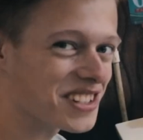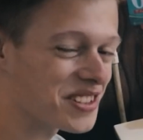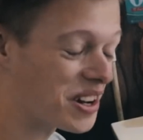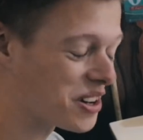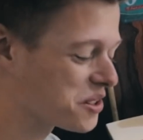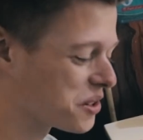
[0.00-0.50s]
So
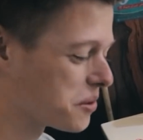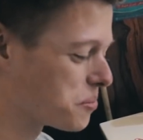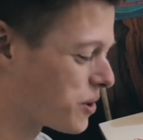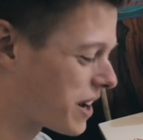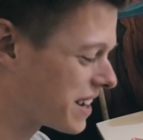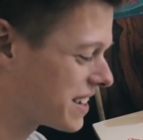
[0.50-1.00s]
now I took a
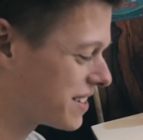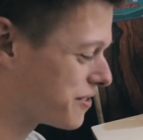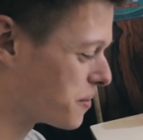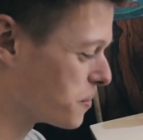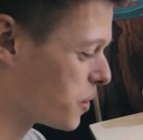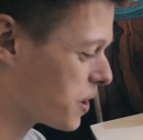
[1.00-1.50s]
break
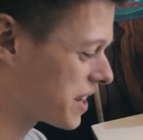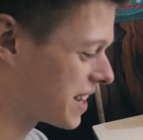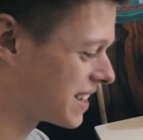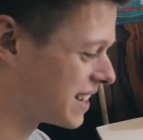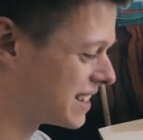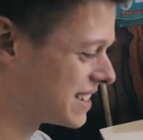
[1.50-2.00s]
from
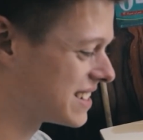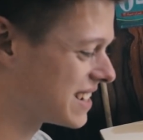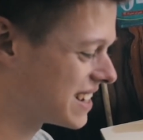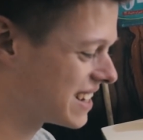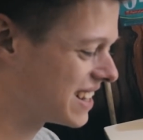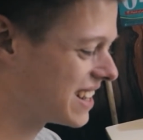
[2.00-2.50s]
walking and
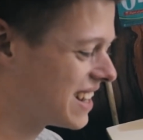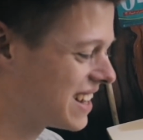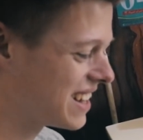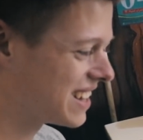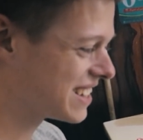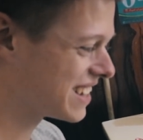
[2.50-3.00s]

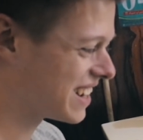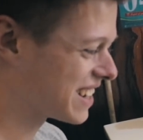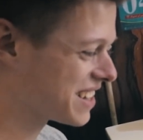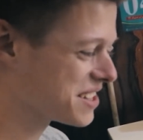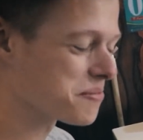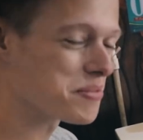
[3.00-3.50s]
yeah, I
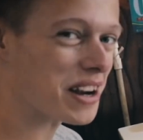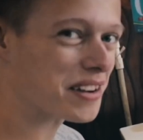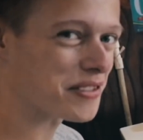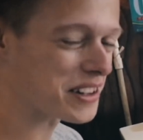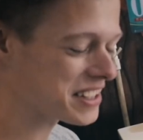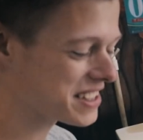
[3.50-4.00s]
got some
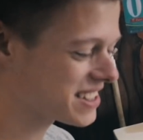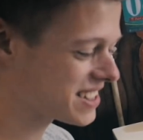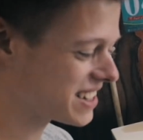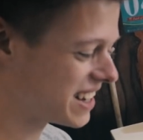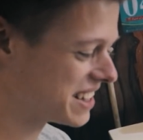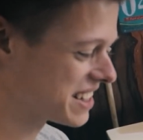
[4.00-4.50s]

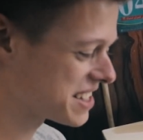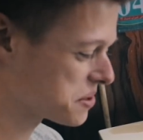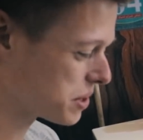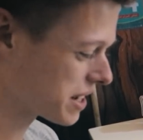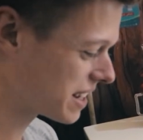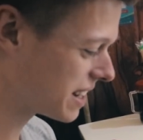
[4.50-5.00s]
breakfast, and this is
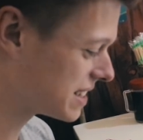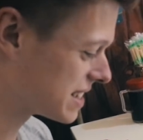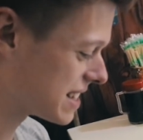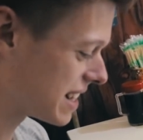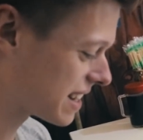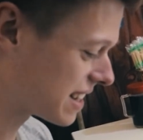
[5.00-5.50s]
what I got.
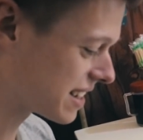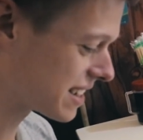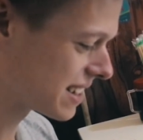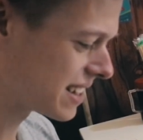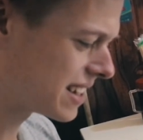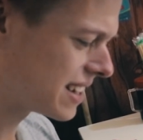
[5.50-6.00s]
It's like a
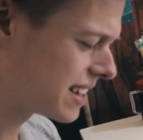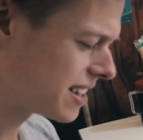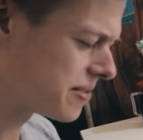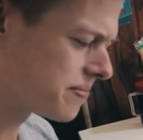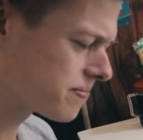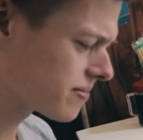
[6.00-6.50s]

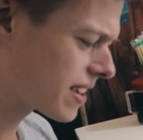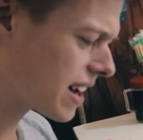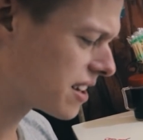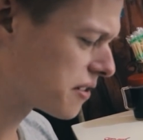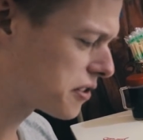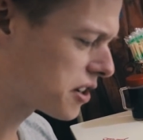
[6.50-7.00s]

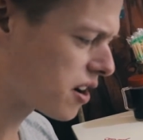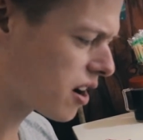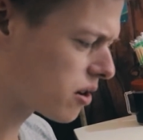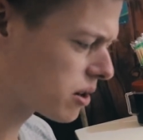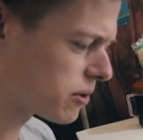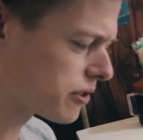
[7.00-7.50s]
kind of
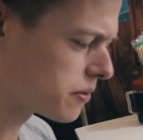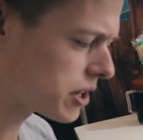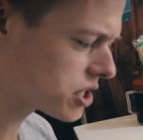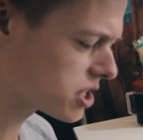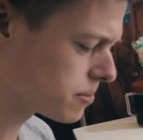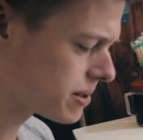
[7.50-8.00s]
curry with
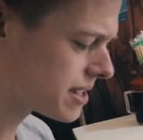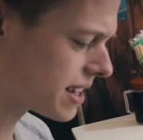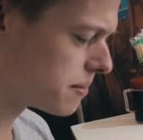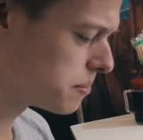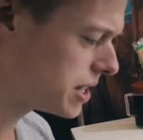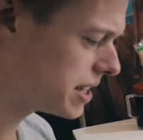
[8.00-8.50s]
vegetables
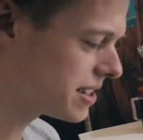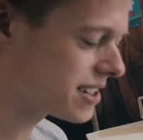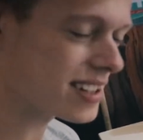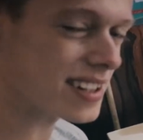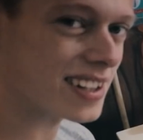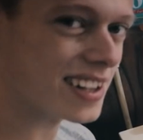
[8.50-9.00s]
and meat,
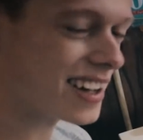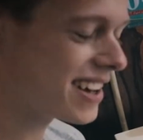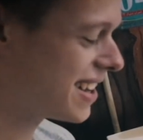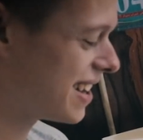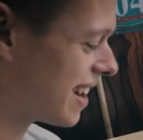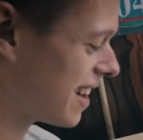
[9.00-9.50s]

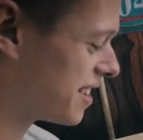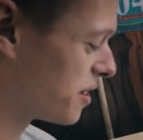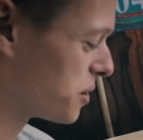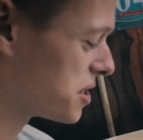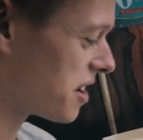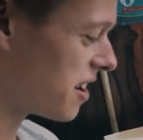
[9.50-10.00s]
and
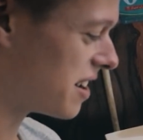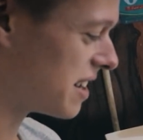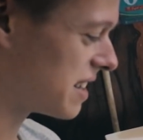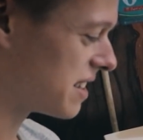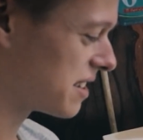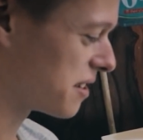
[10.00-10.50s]
those
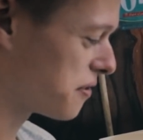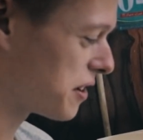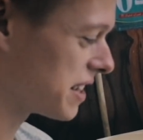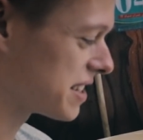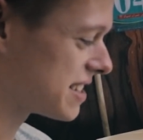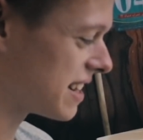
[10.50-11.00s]
are the
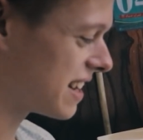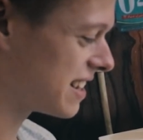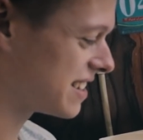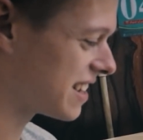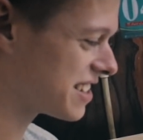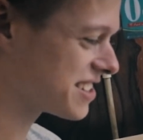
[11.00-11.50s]
things that I
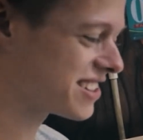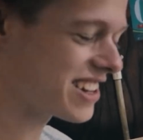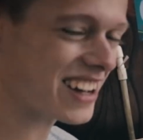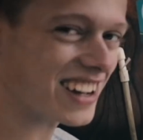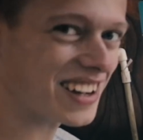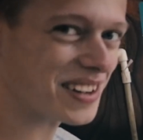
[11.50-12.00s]
had
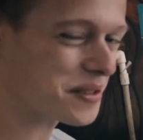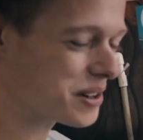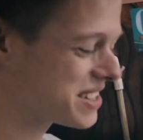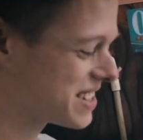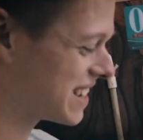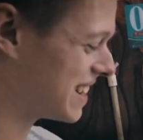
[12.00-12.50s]
yesterday
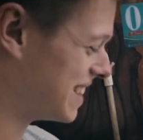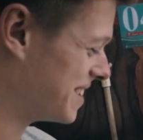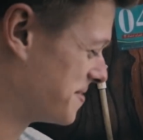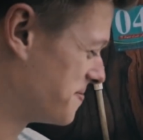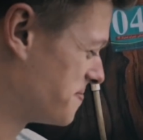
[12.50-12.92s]
once again.